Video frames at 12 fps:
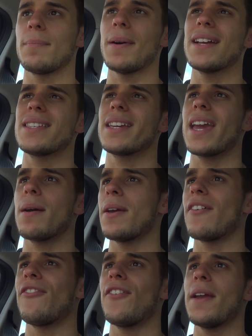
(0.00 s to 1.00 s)
basically get a
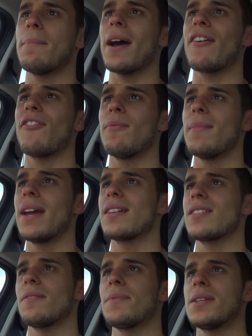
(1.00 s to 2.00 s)
bit of feedback from me,
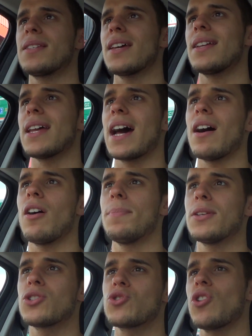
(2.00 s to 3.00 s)
because I've been saying how I've
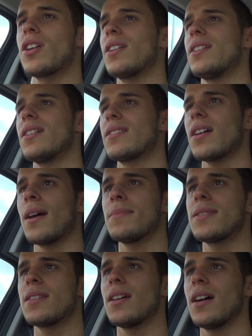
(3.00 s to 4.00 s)
been struggling at
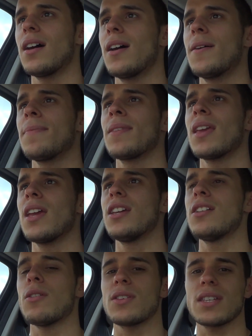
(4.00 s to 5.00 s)
times to,
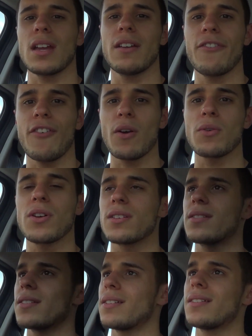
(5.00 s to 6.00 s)
you know, stay
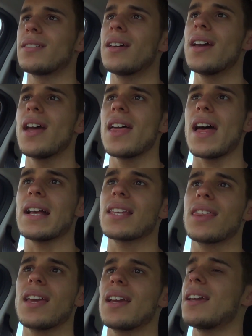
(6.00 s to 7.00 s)
focused. And that's
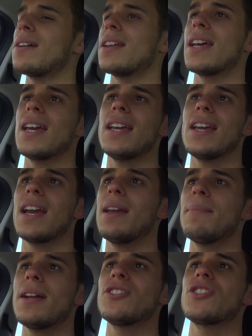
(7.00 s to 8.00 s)
the thing,
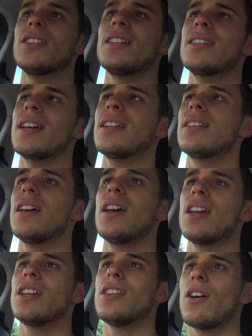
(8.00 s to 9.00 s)
he mentioned, he said,
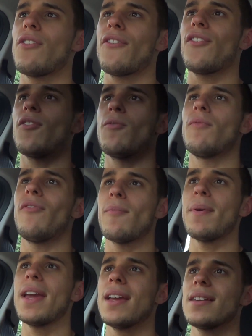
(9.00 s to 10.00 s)
you know,
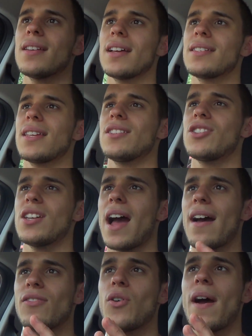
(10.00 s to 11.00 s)
for being essentially
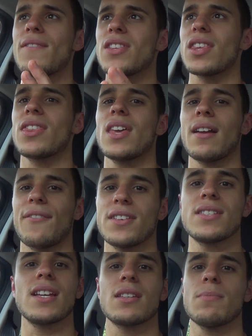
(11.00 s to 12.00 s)
not having to think for
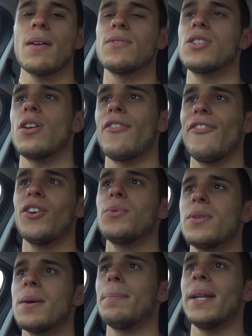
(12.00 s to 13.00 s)
6 months, you know,
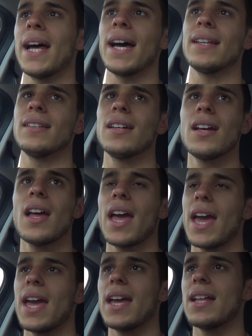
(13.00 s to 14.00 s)
following a plan,
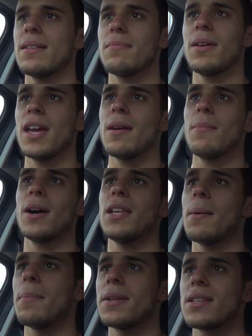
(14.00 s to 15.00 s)
hitting my
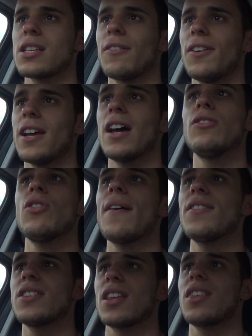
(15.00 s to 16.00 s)
numbers and stuff like that, not
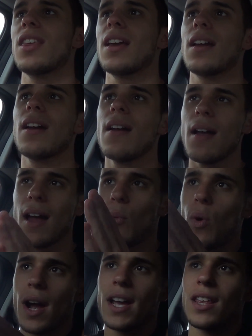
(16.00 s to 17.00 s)
having to think,
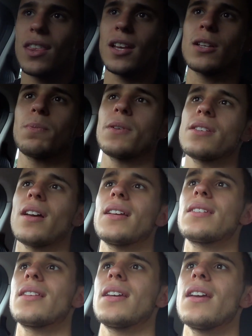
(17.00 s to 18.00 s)
weighing things
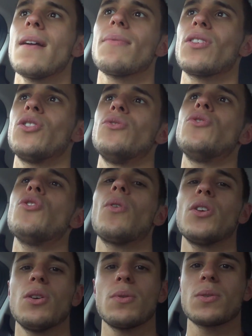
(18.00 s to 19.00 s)
precisely, you knew
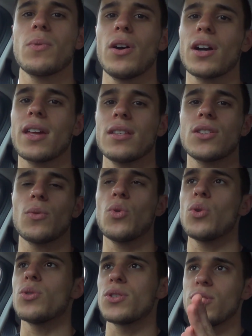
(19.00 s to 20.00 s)
what you was working
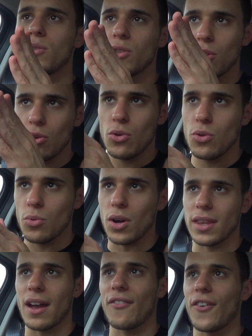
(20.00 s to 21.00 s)
towards, you knew
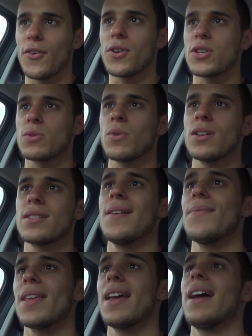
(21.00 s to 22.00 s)
what that focus was.
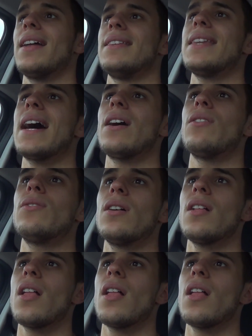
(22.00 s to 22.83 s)
And now,